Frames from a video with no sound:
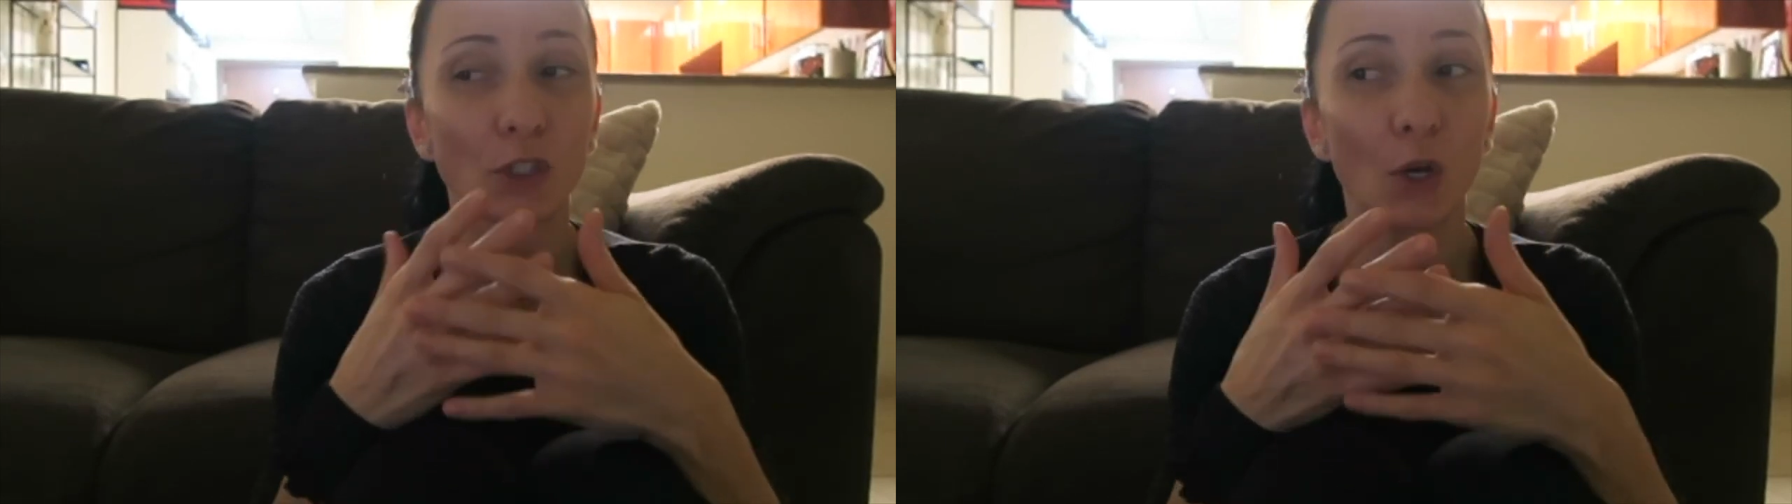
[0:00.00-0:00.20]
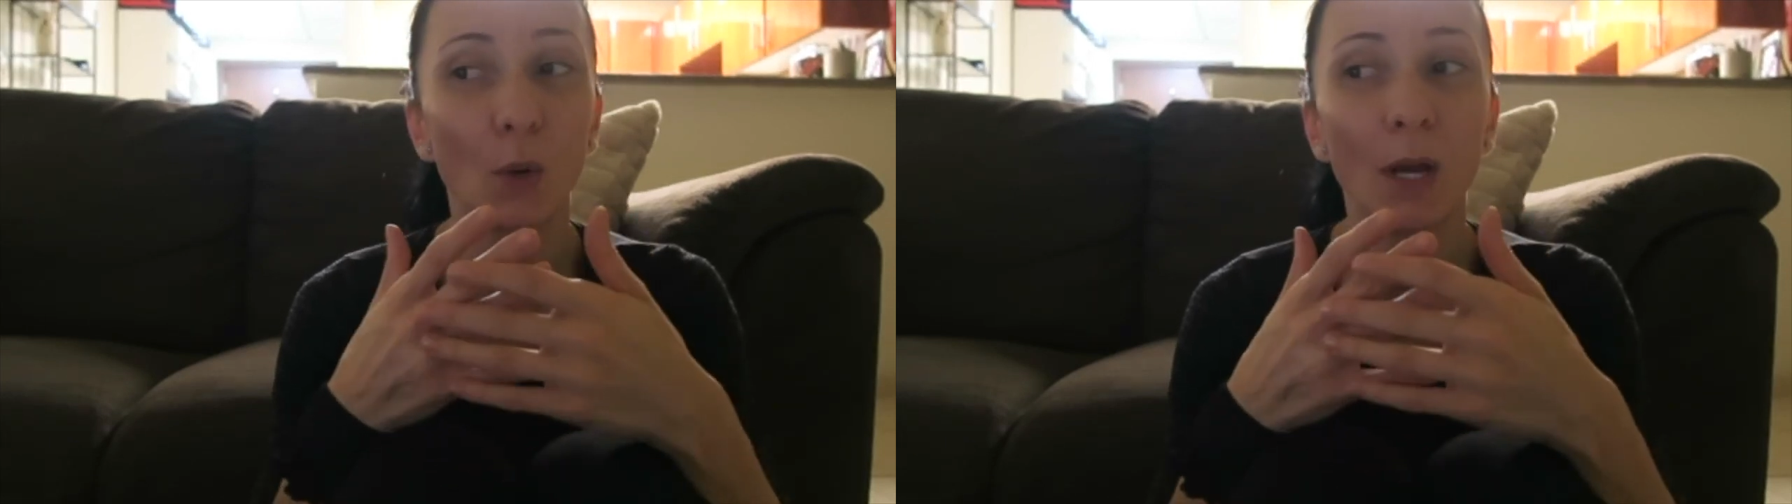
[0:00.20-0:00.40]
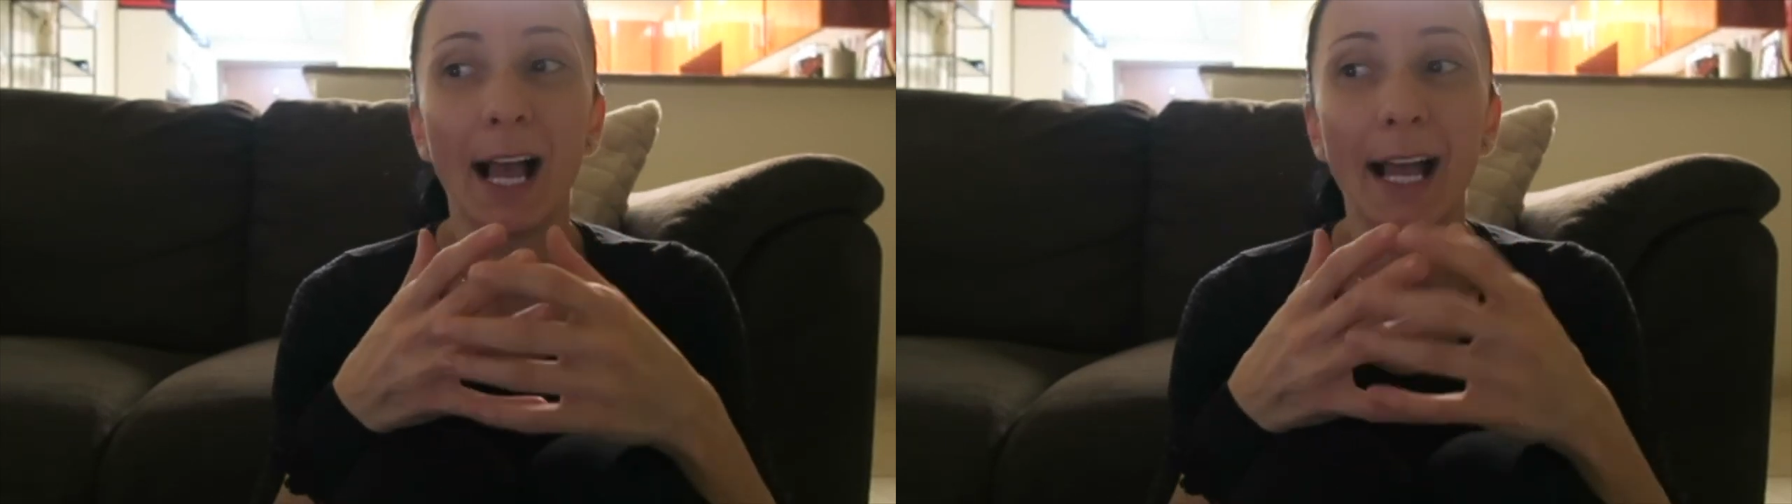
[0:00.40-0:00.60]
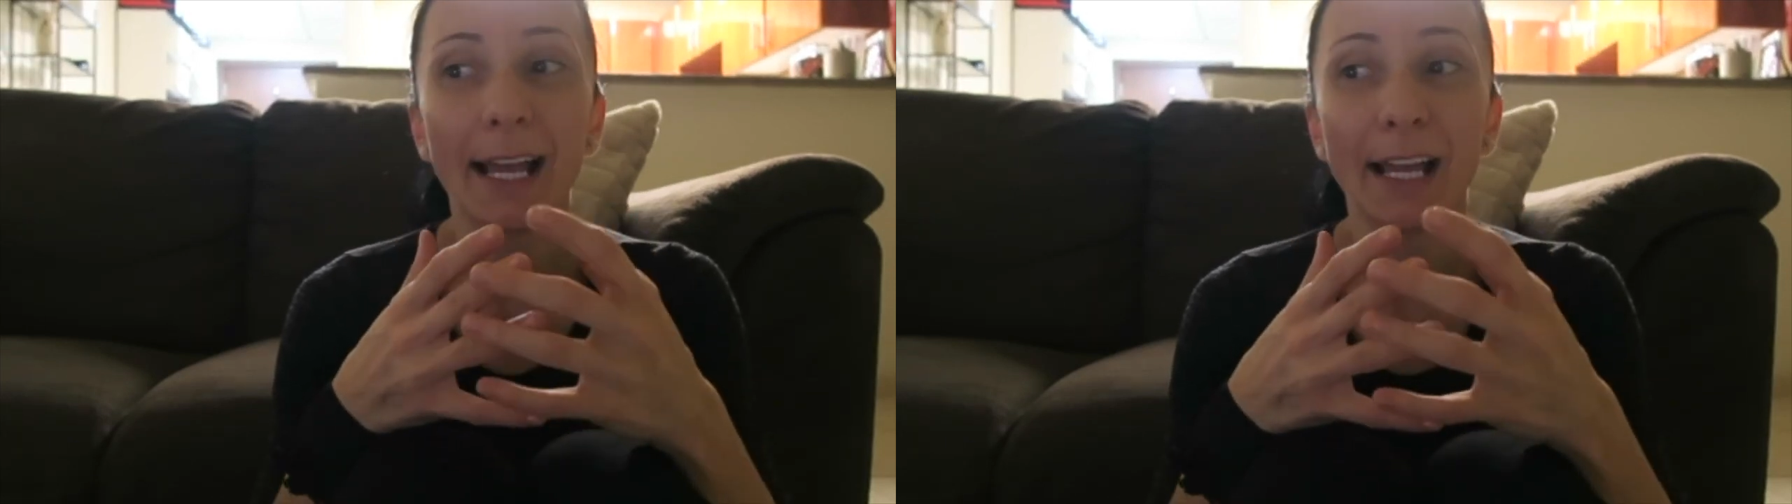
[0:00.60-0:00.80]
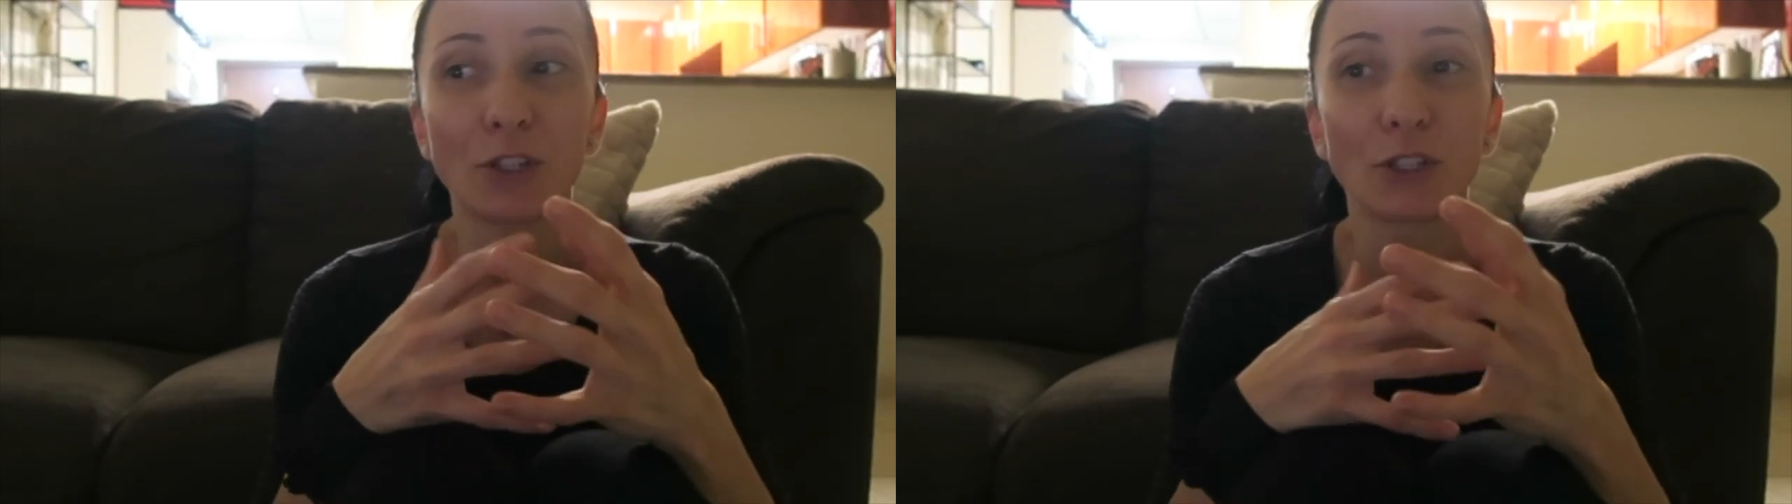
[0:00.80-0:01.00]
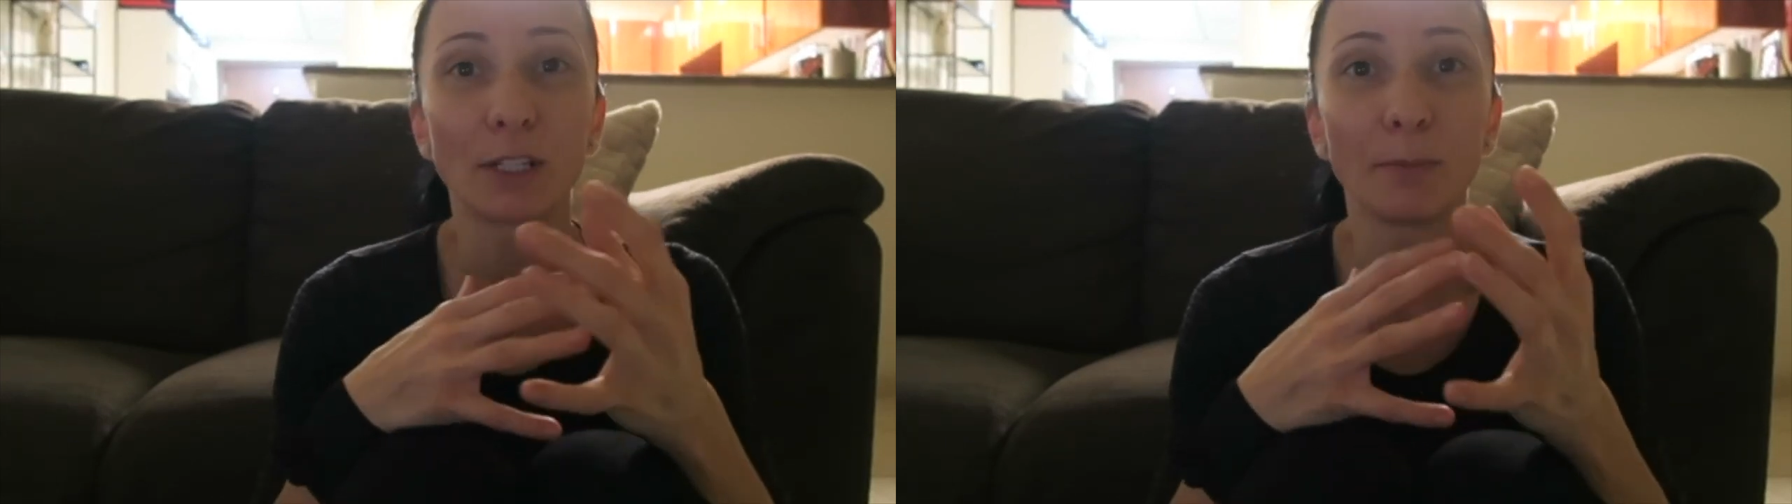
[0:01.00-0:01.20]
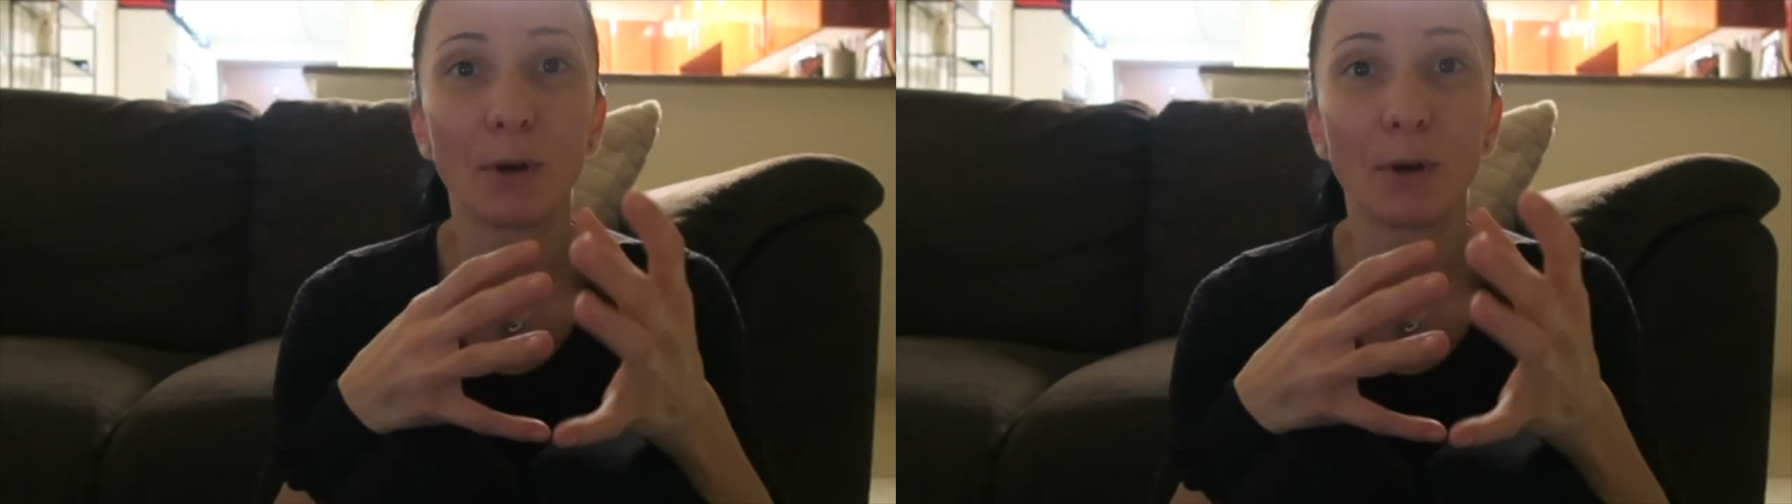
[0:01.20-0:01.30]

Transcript: so I actually